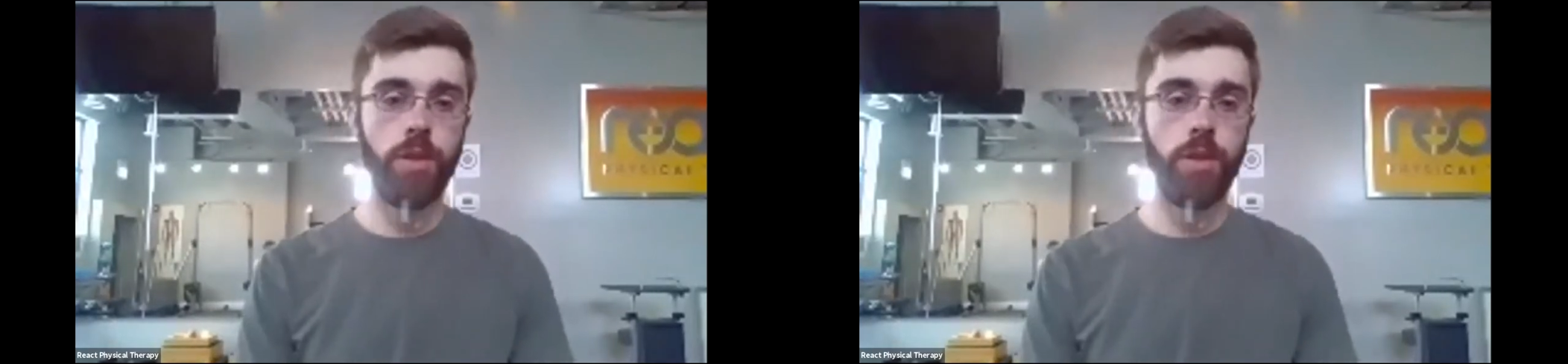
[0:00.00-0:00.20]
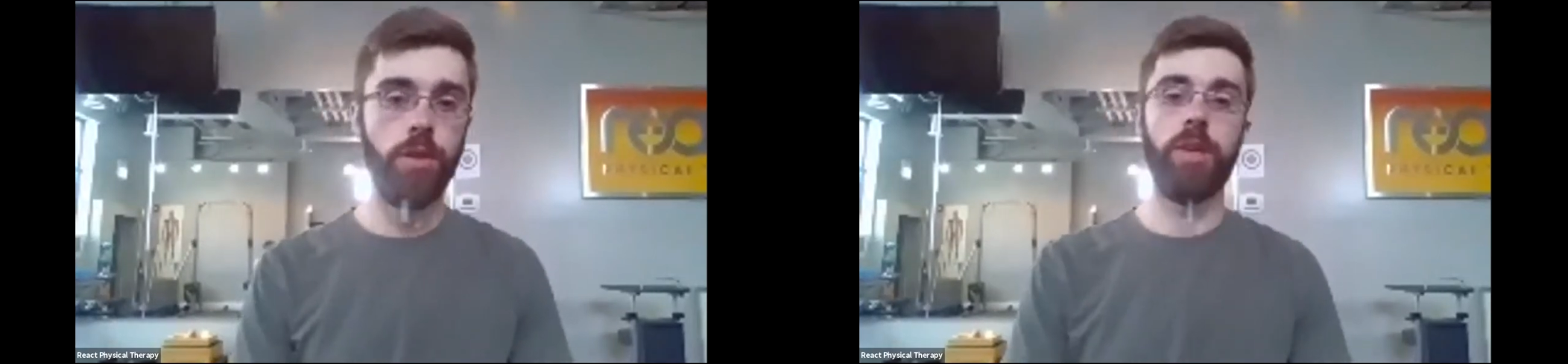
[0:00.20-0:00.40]

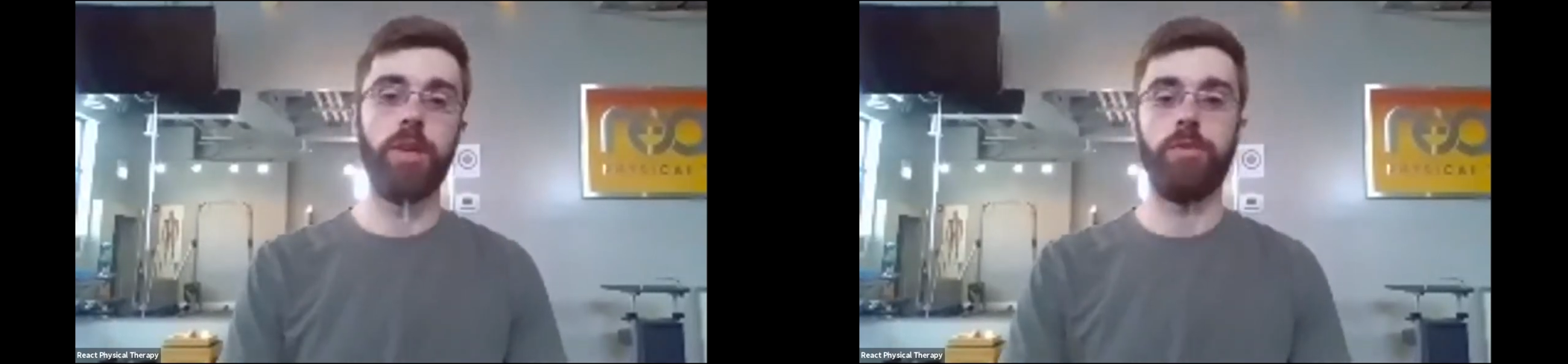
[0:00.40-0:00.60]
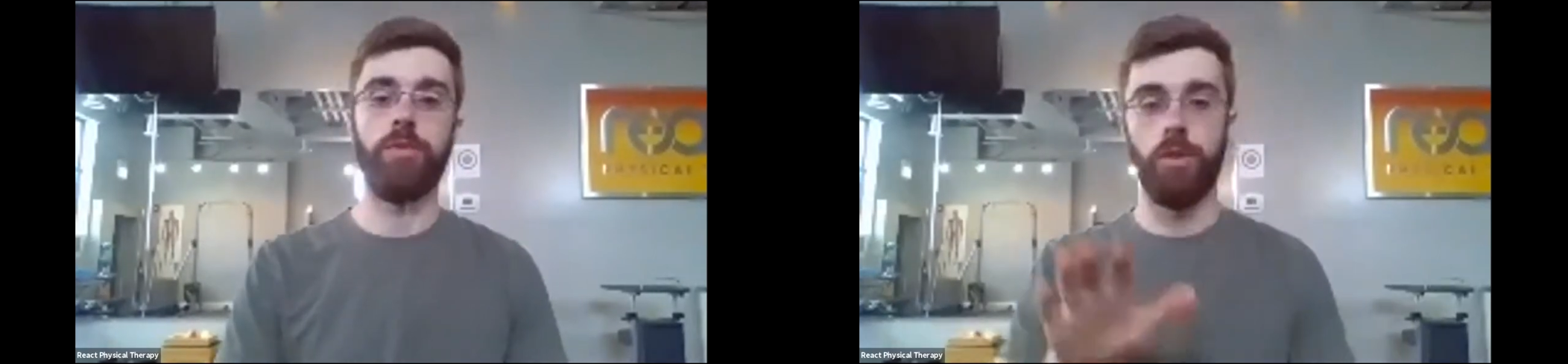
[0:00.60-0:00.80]
But
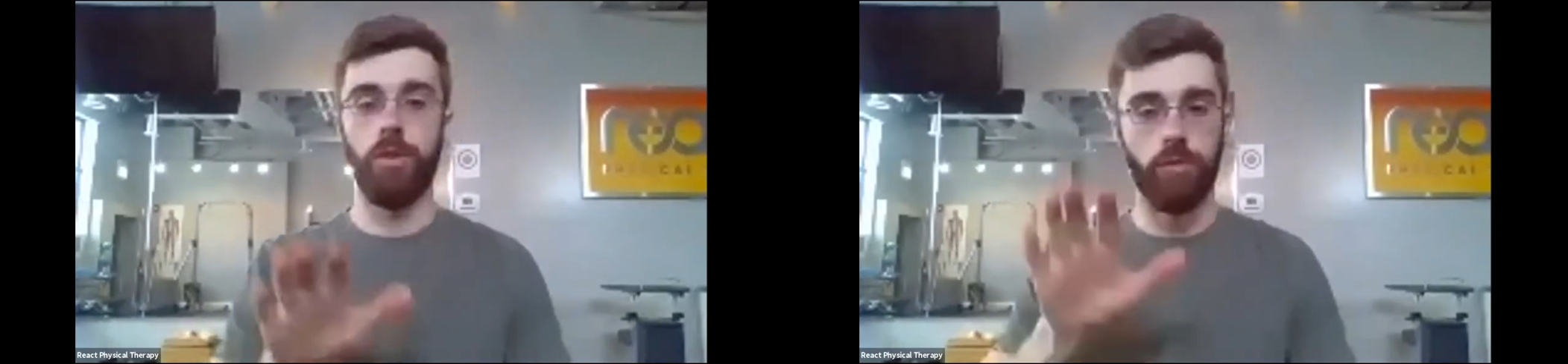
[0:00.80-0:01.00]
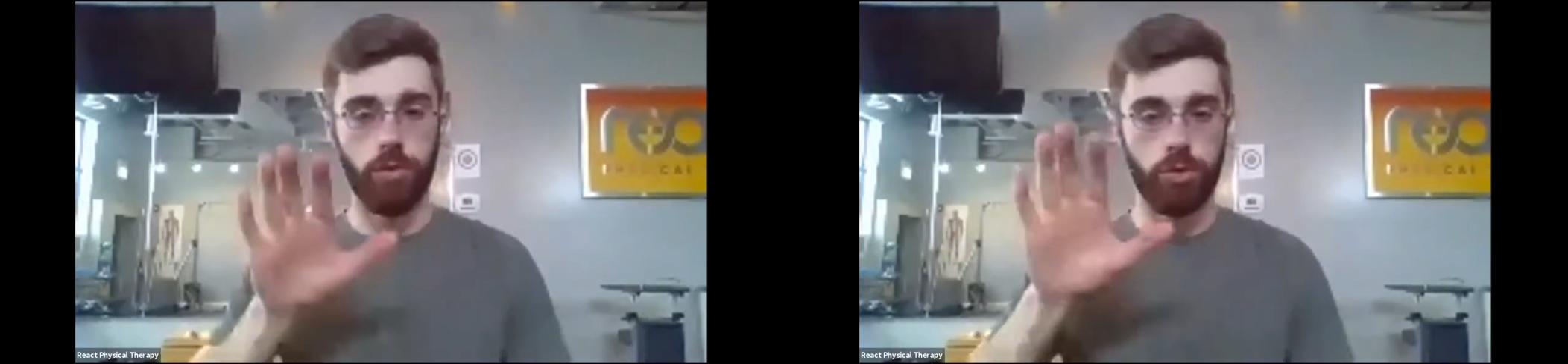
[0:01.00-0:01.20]
if you're
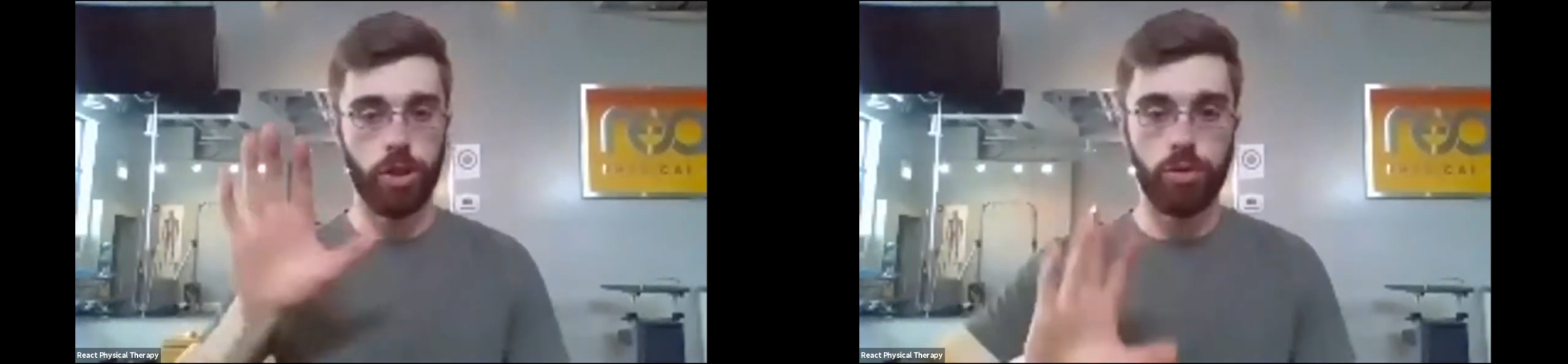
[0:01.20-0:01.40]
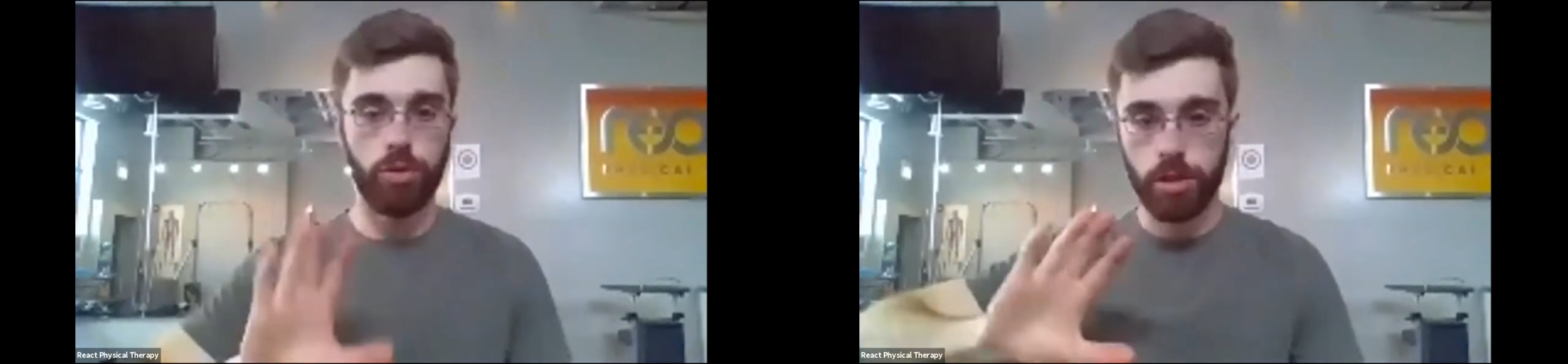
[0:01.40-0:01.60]
just
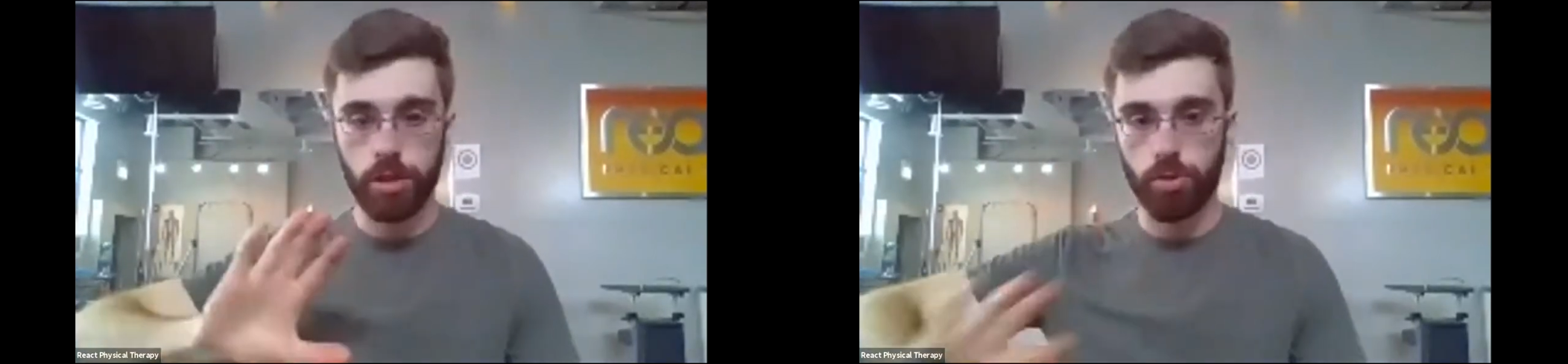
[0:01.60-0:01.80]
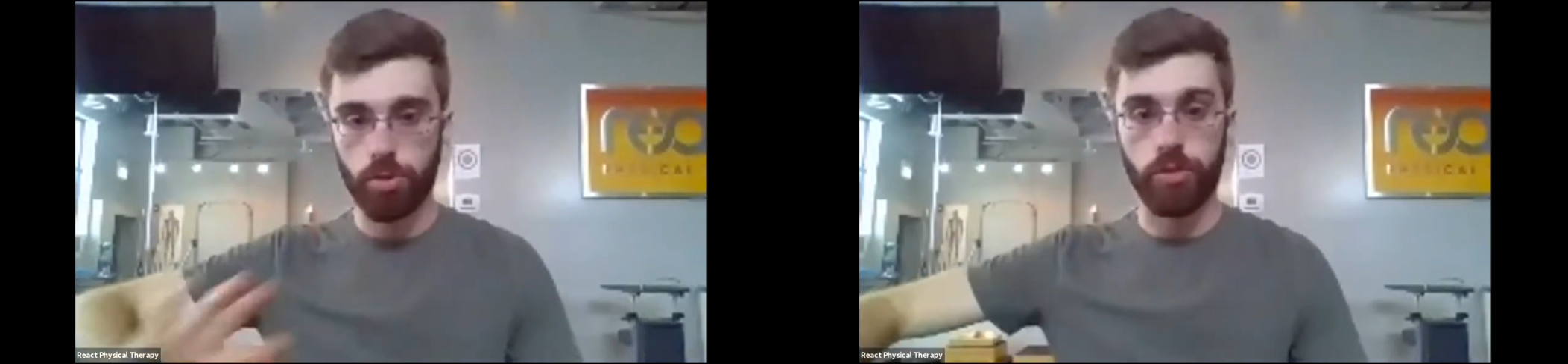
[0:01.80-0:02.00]
trying to
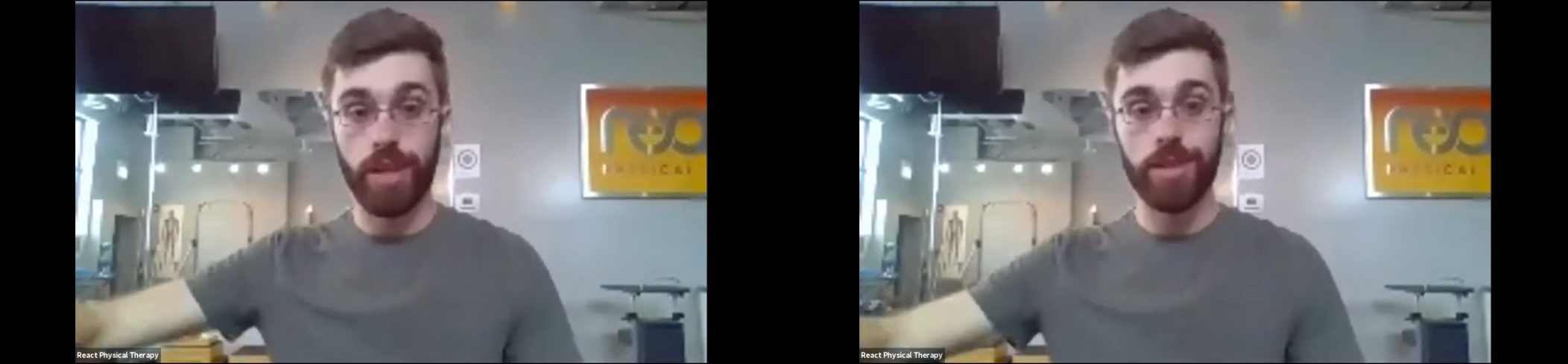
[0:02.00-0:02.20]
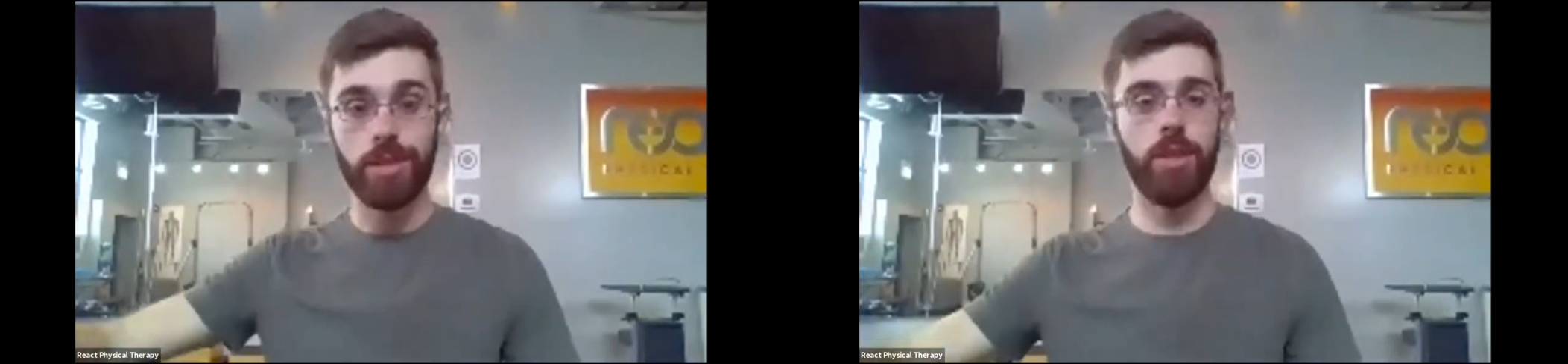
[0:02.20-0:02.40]
prevent
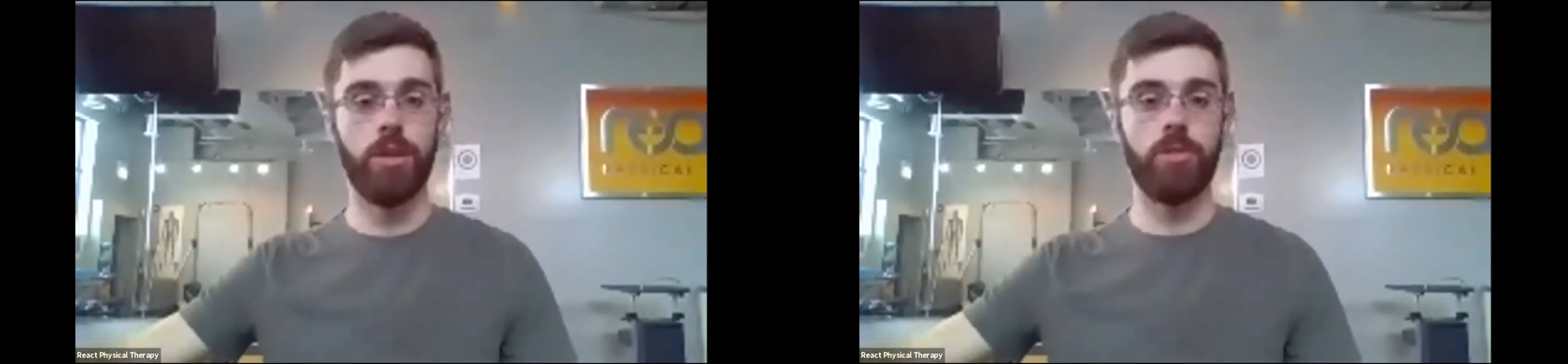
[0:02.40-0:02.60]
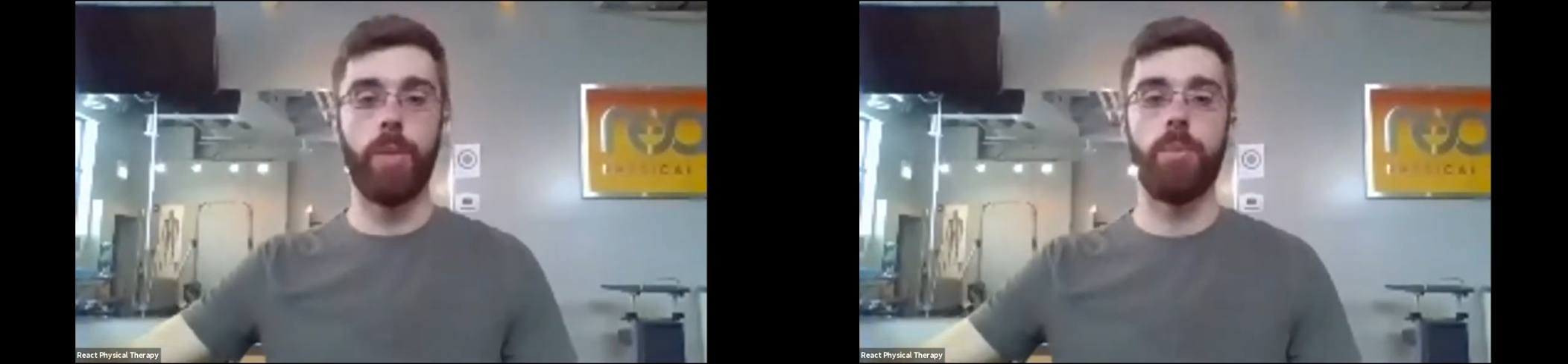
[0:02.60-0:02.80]
anything from
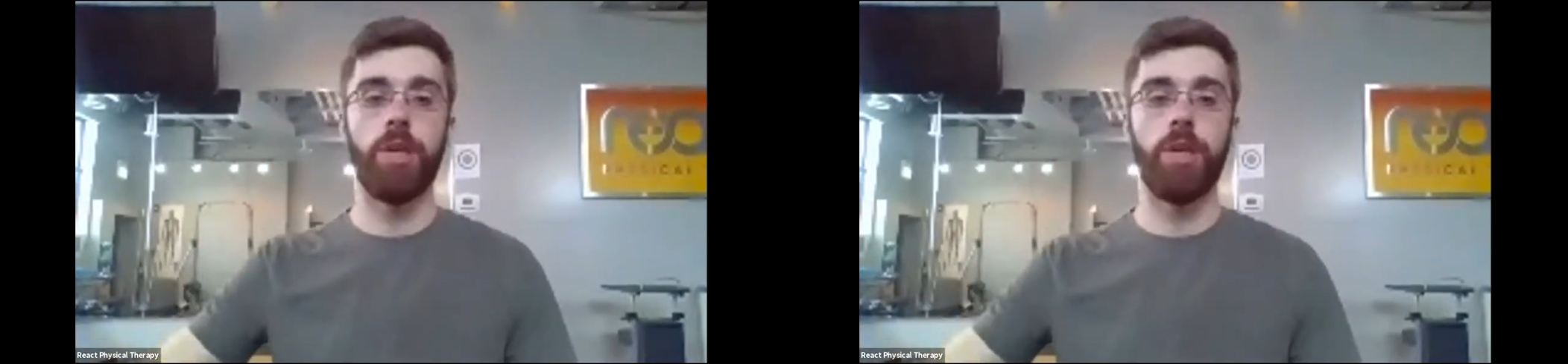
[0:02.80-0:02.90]
happening,